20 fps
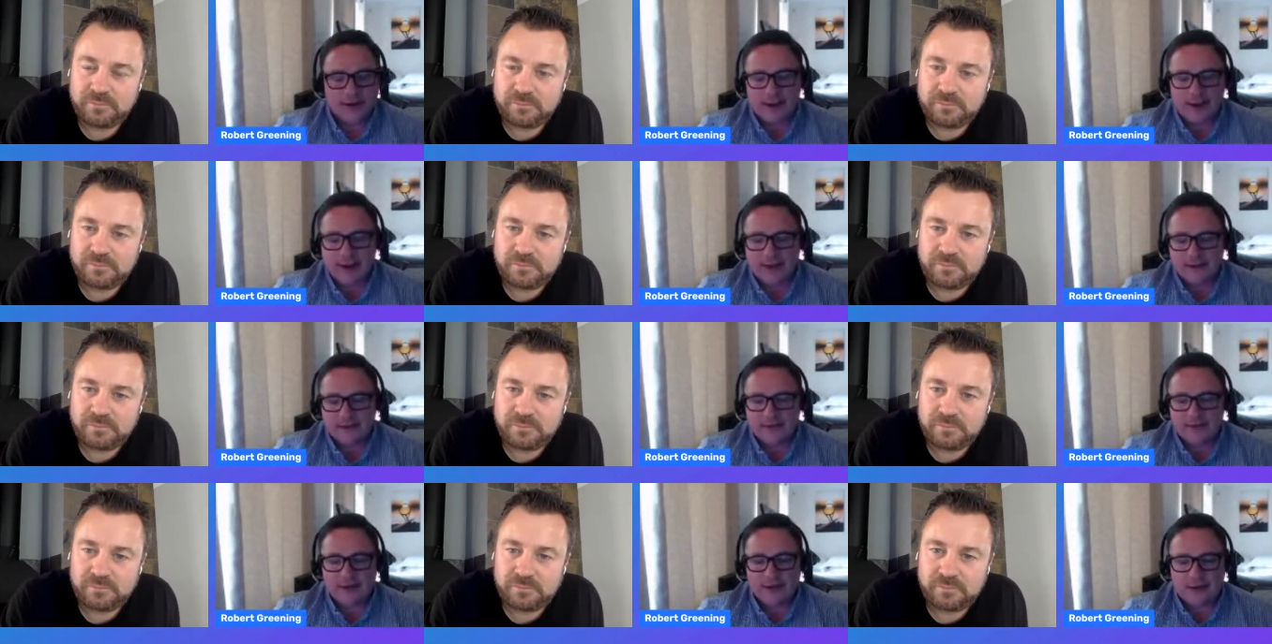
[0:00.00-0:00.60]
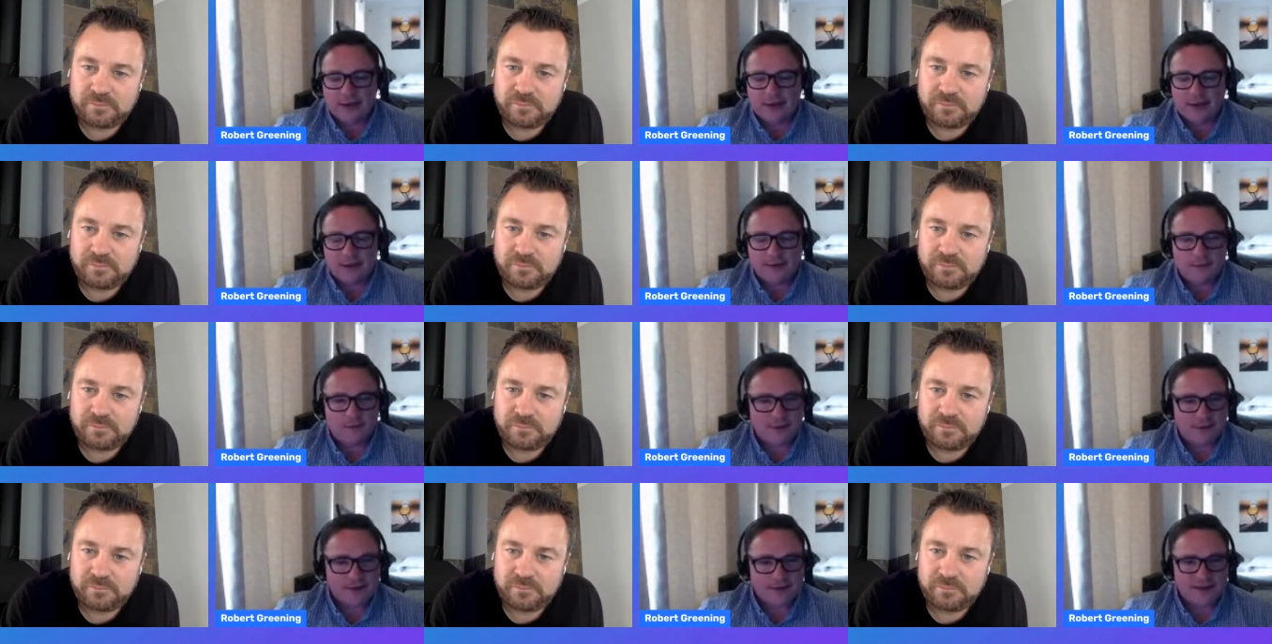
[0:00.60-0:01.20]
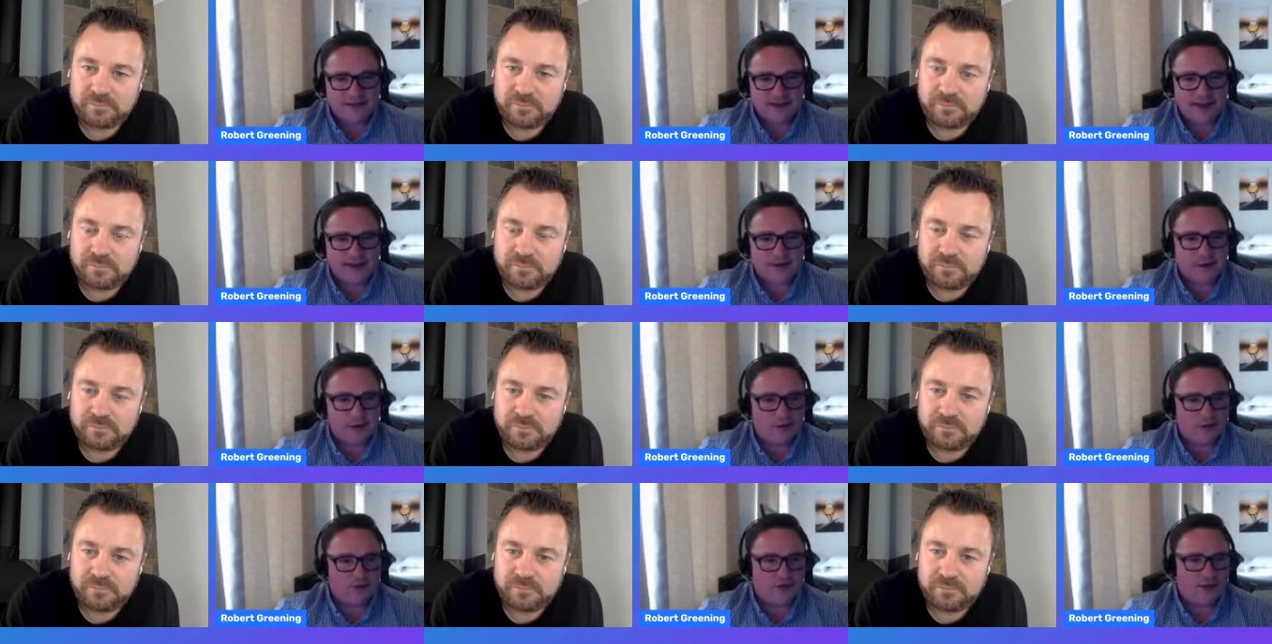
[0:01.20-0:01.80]
Speaker 1: It's uh, it's a piece of
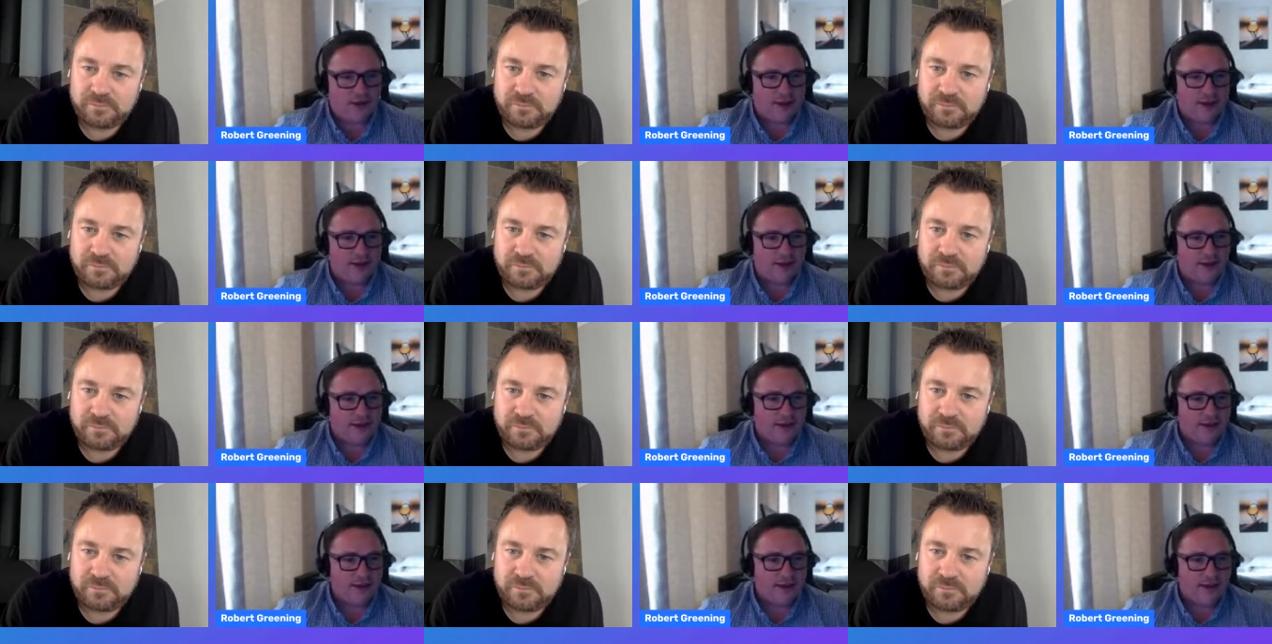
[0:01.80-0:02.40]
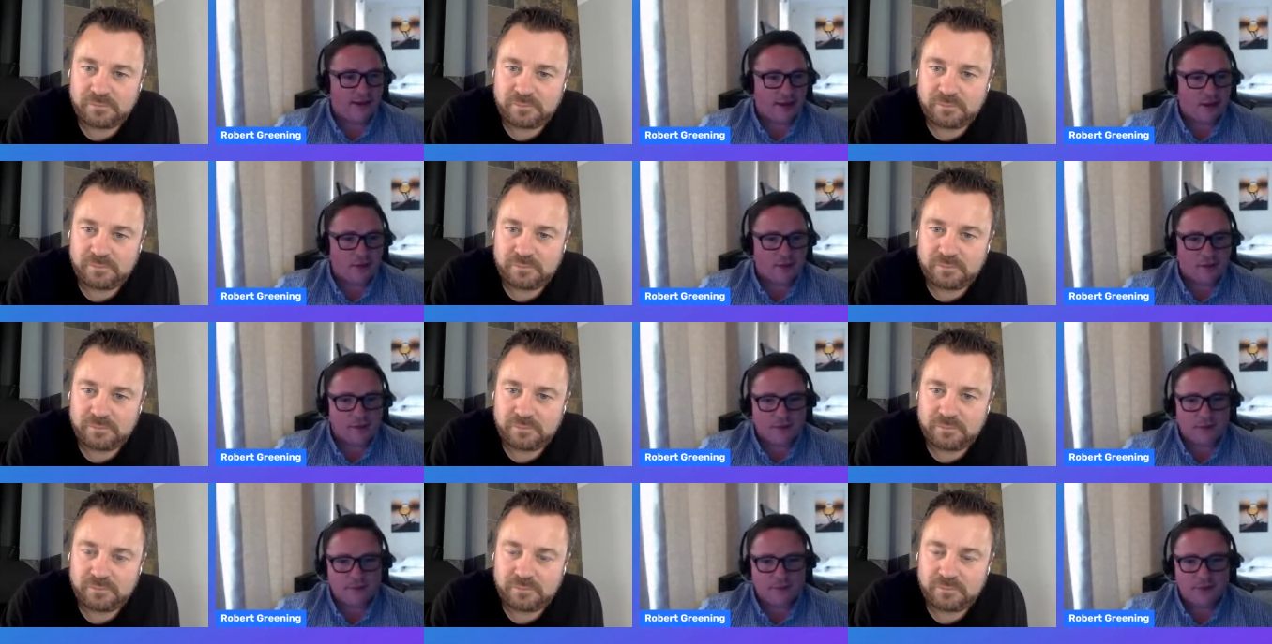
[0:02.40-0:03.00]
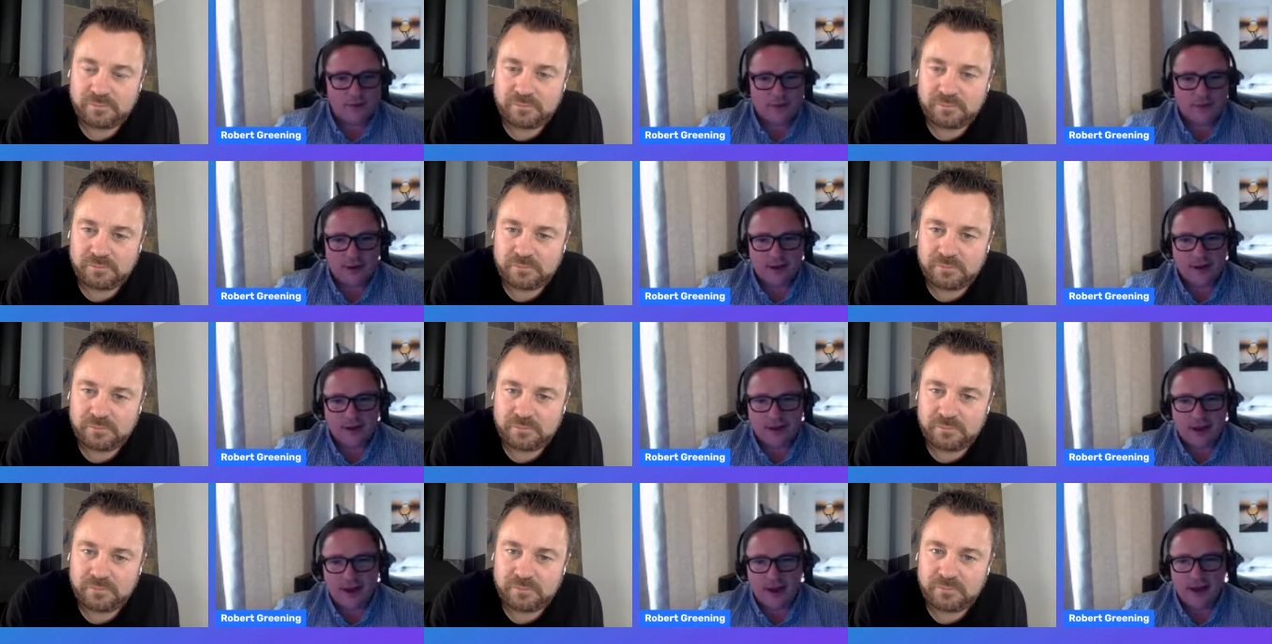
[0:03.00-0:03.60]
technology, you know. And if you're
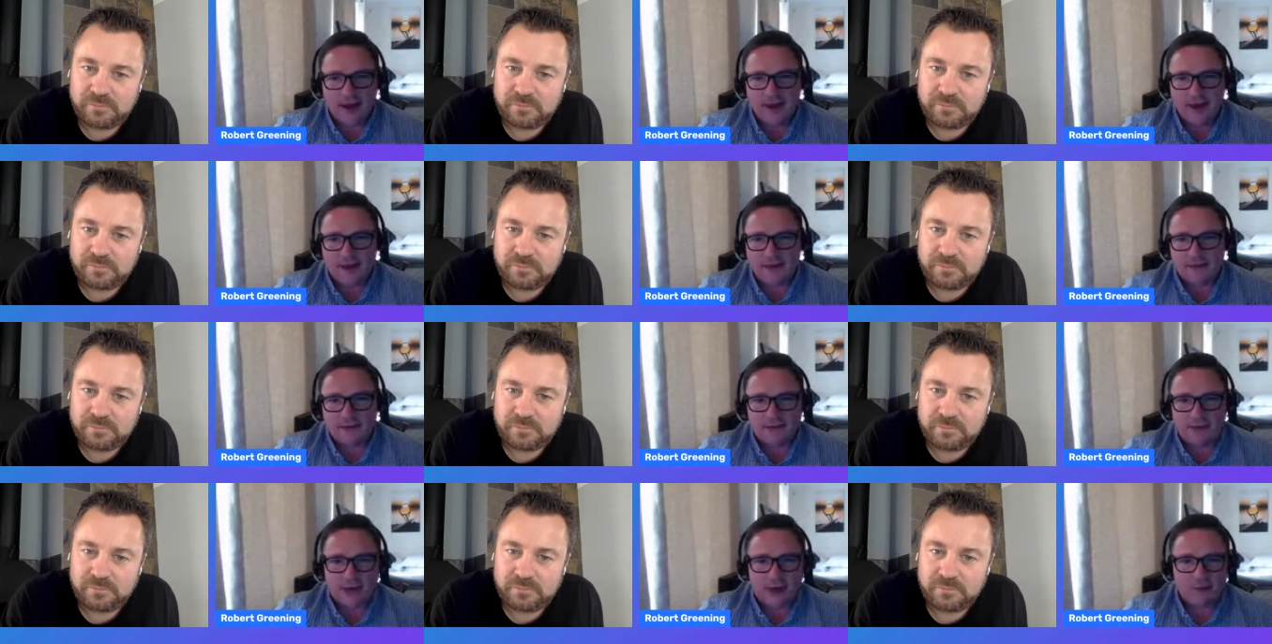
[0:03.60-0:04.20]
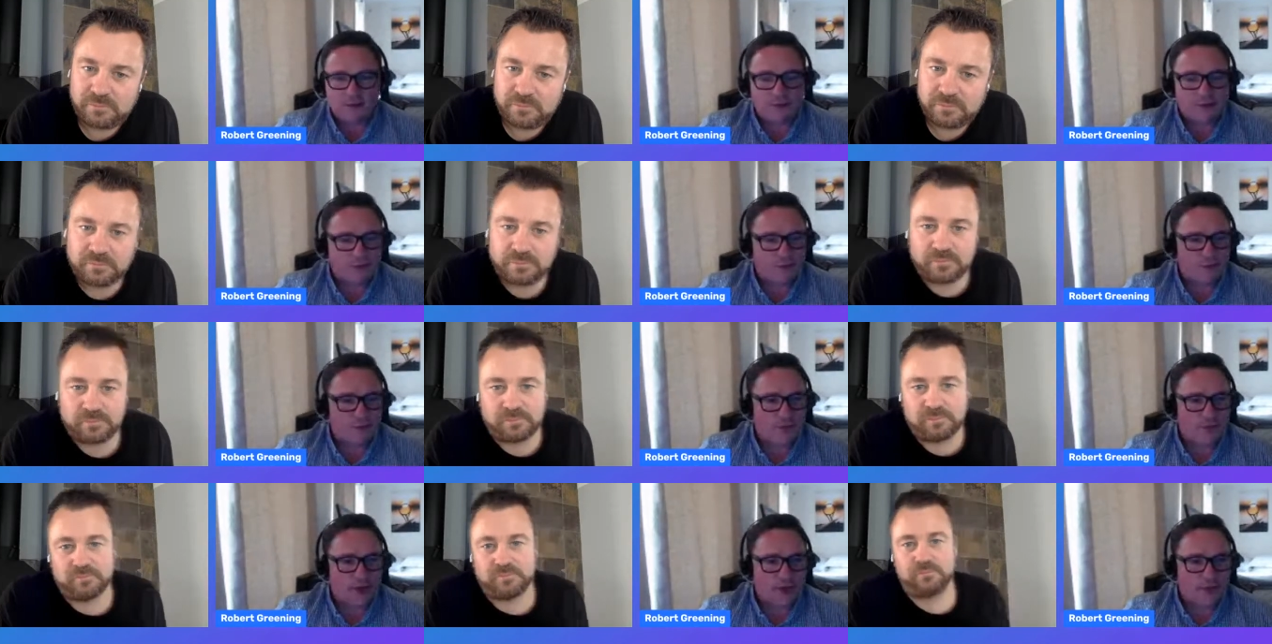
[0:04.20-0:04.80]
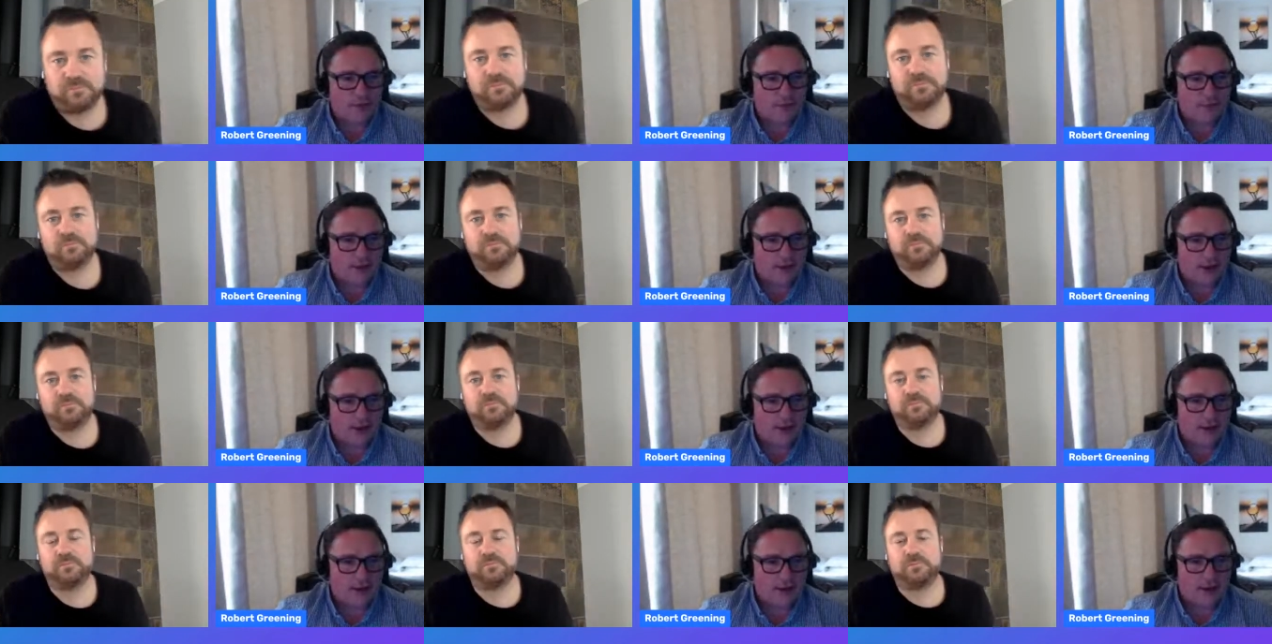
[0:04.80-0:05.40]
looking at any you know recruitment
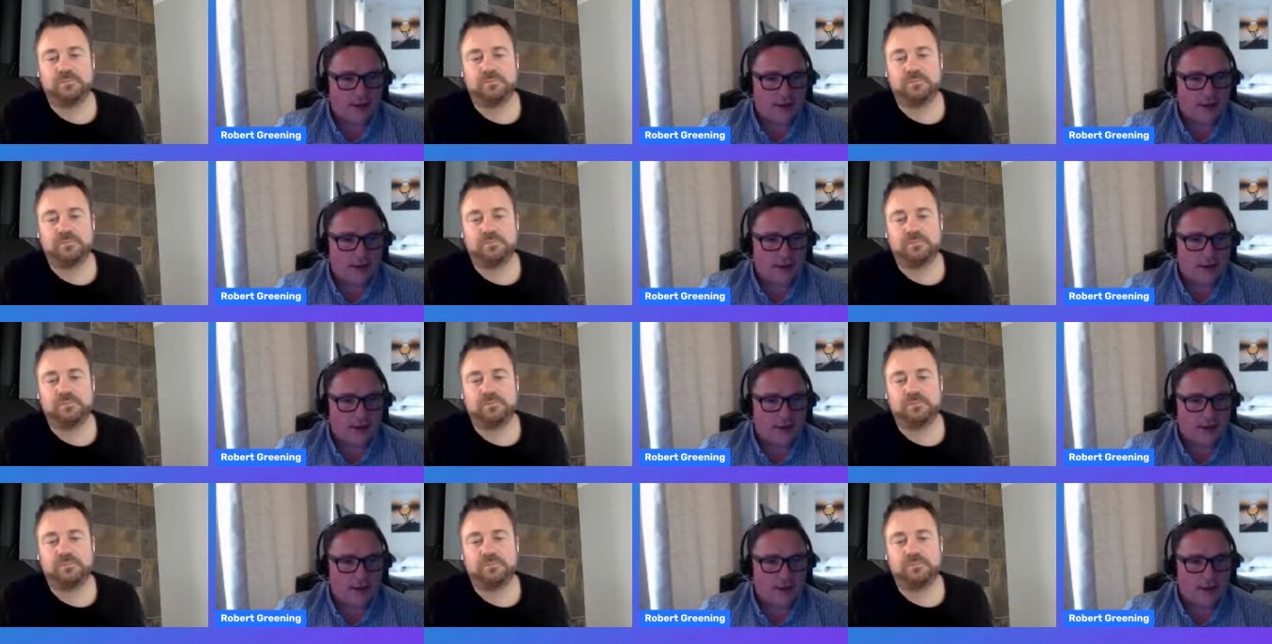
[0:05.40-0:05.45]
company,